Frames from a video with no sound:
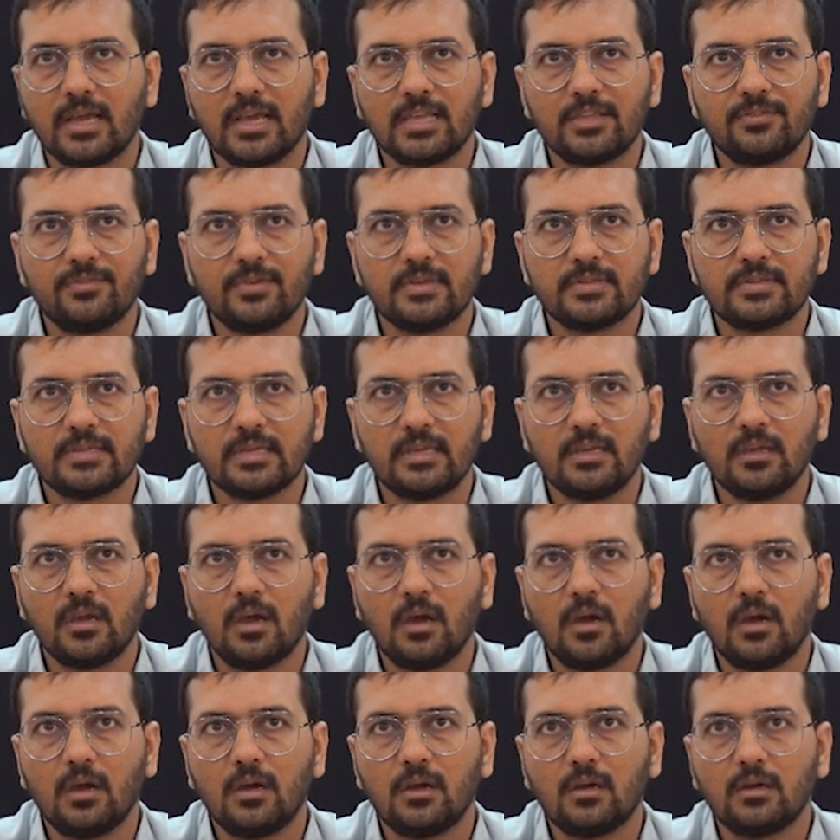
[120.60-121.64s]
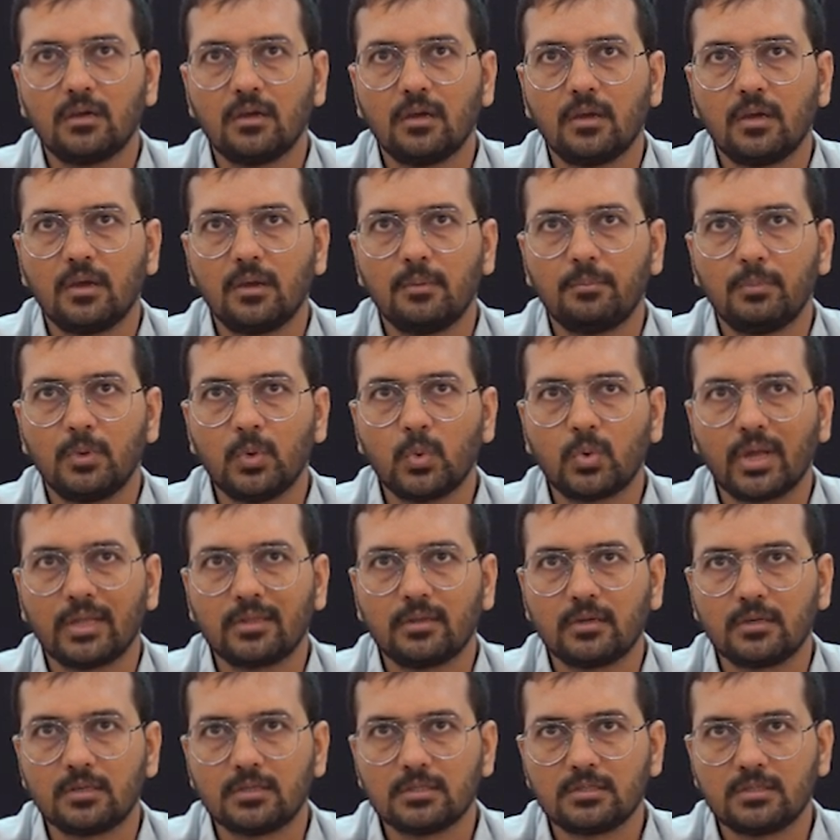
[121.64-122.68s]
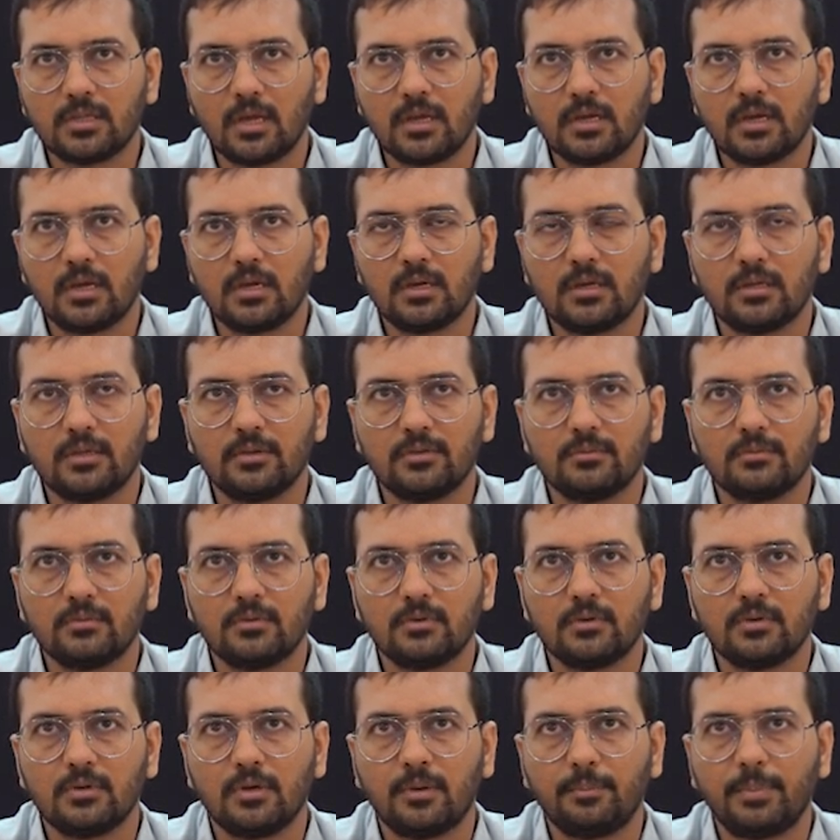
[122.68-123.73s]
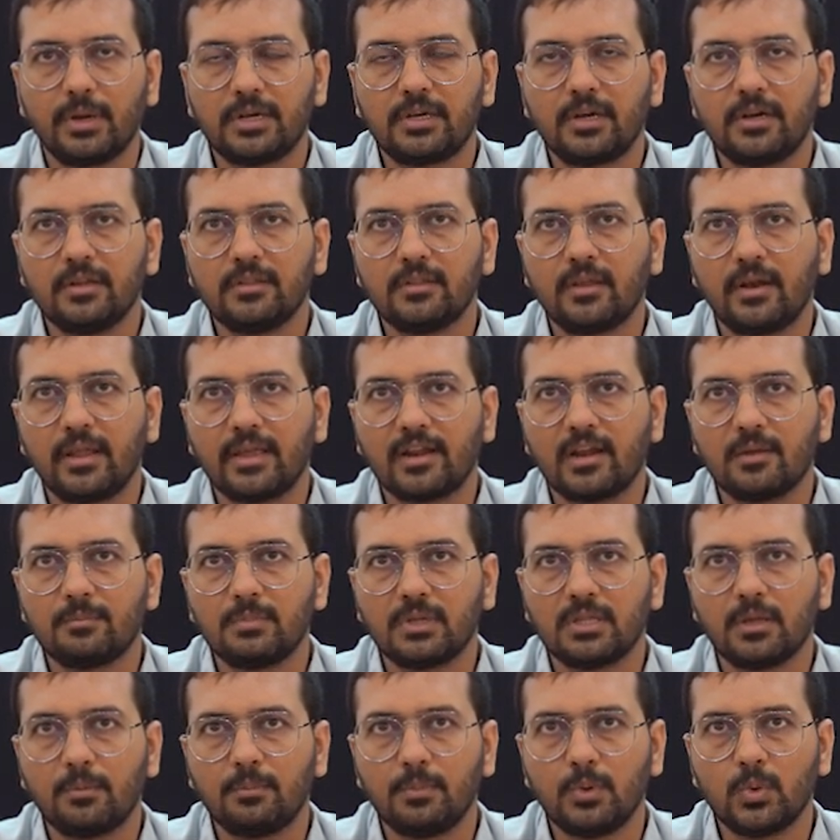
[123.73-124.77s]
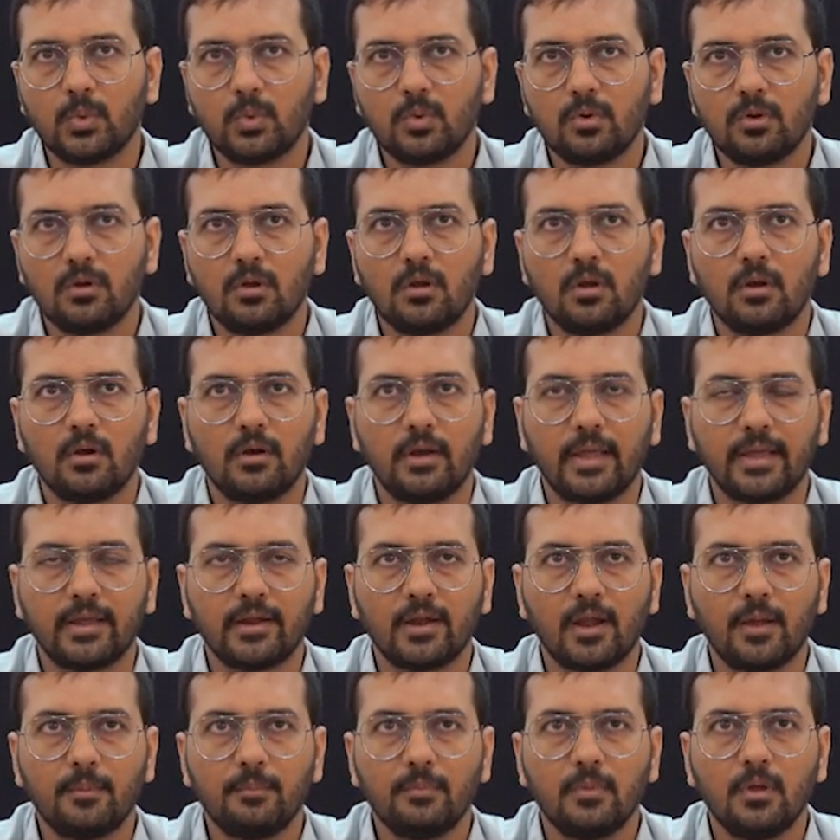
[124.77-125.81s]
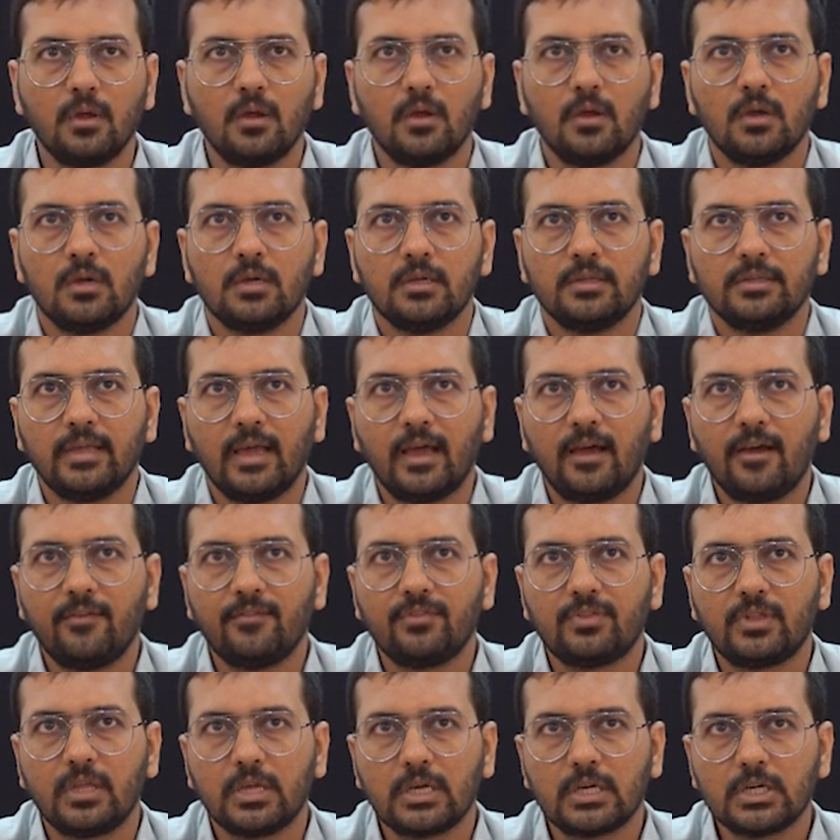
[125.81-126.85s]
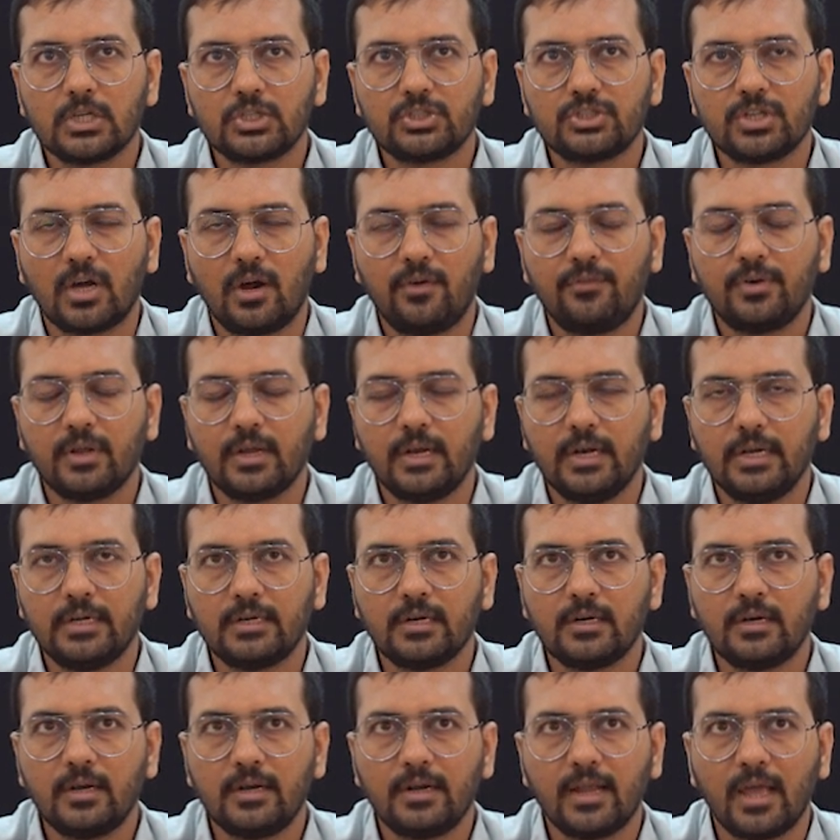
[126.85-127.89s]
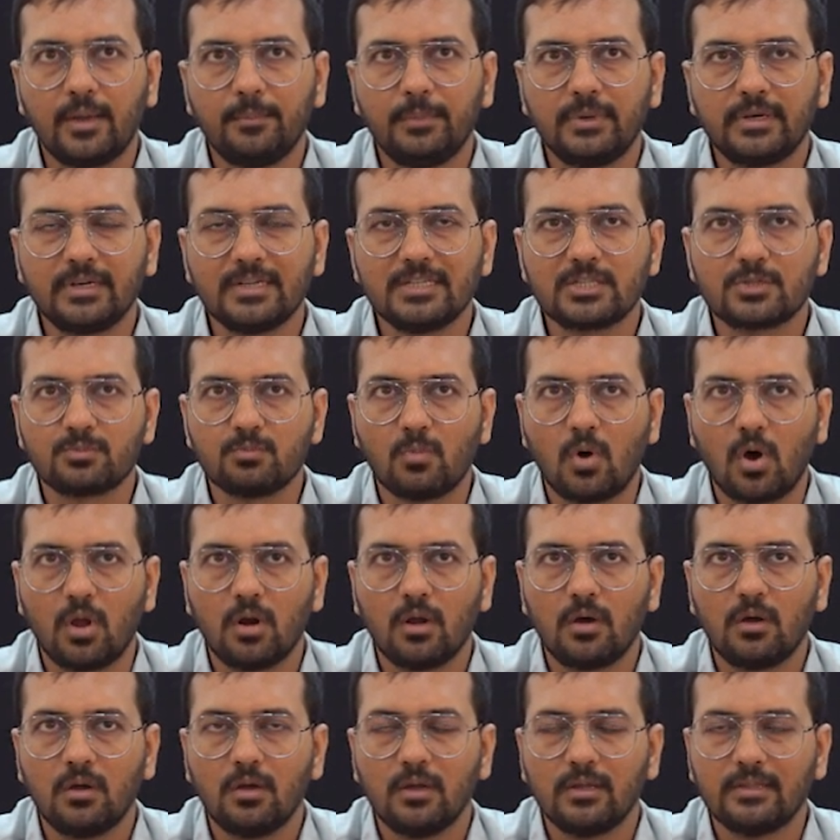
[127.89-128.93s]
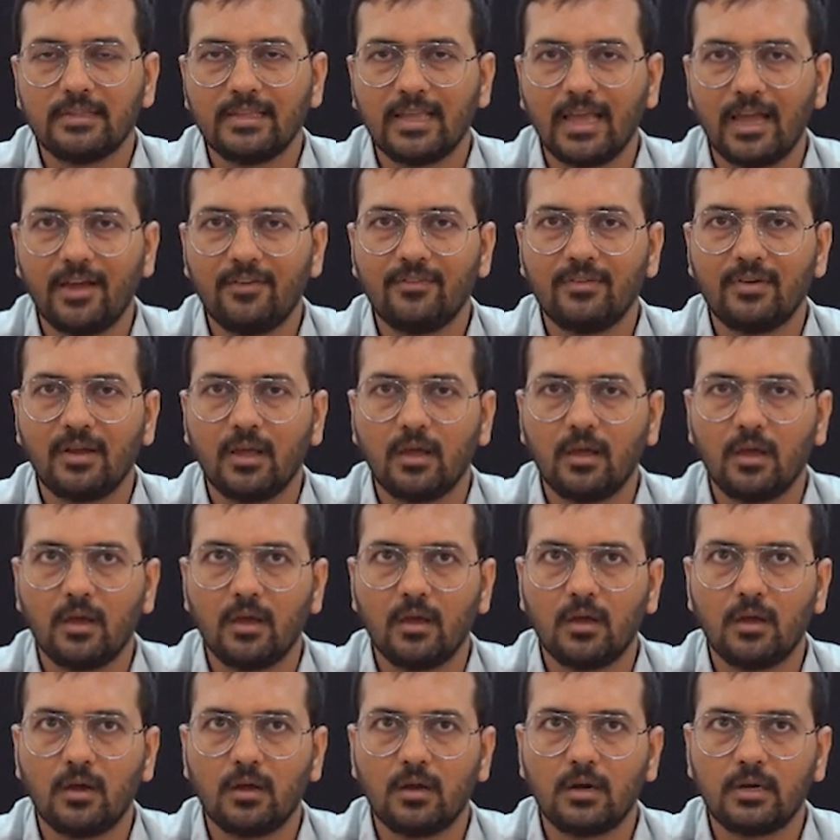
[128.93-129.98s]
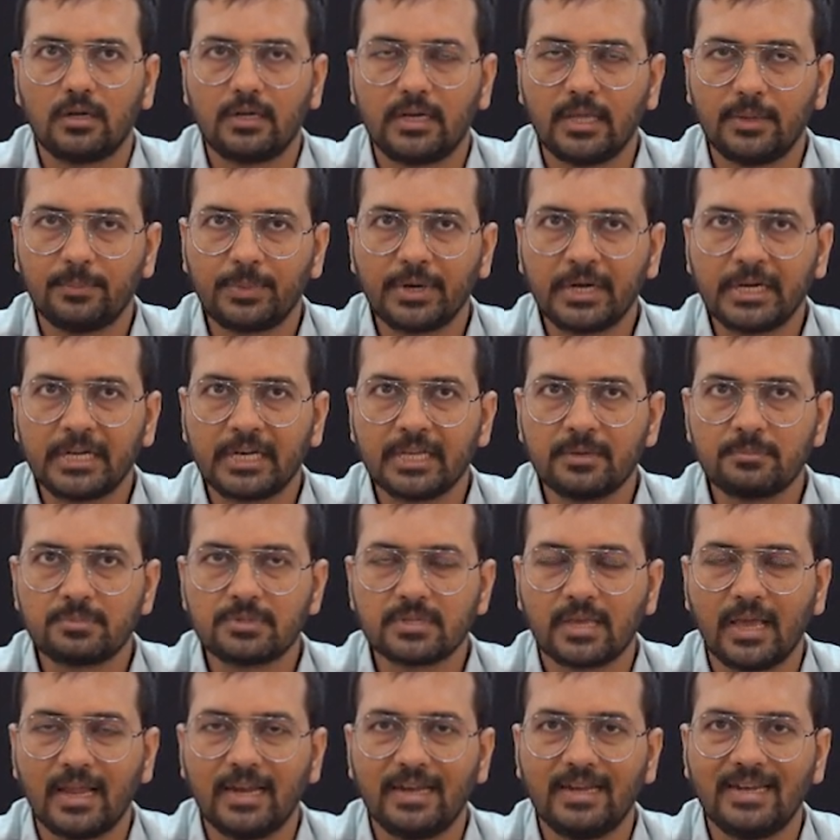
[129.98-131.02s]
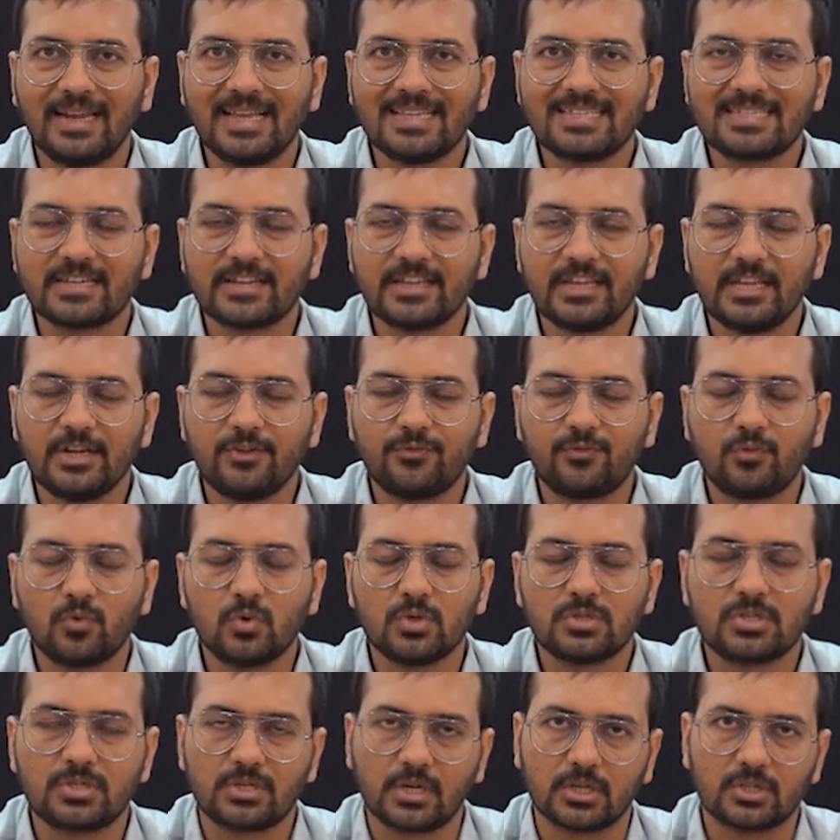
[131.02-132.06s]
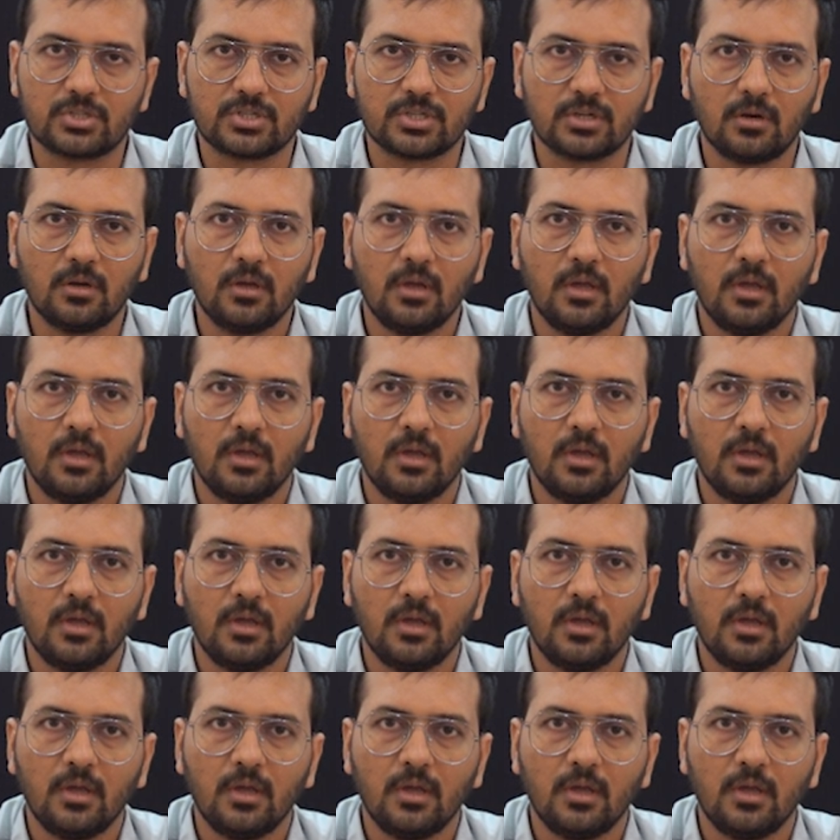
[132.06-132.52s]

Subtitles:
as we see, blue catheters, depicted in the diagram by the blue diagram. They have thicker shaft, internal diameter is smaller, they have tapering tips and less reinforced structure.